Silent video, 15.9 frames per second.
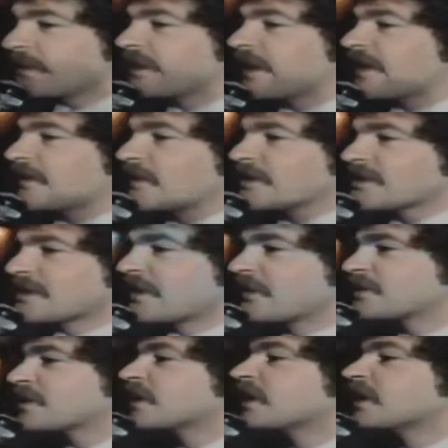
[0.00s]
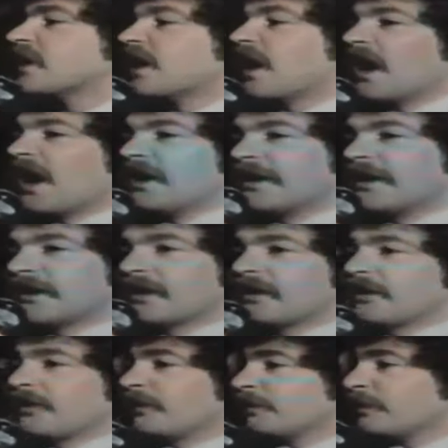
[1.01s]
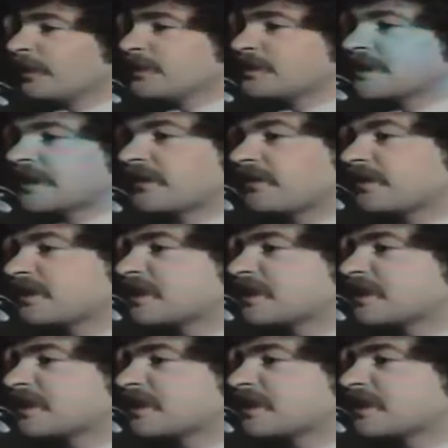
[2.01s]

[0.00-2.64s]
we're going to have ourselves a little beauty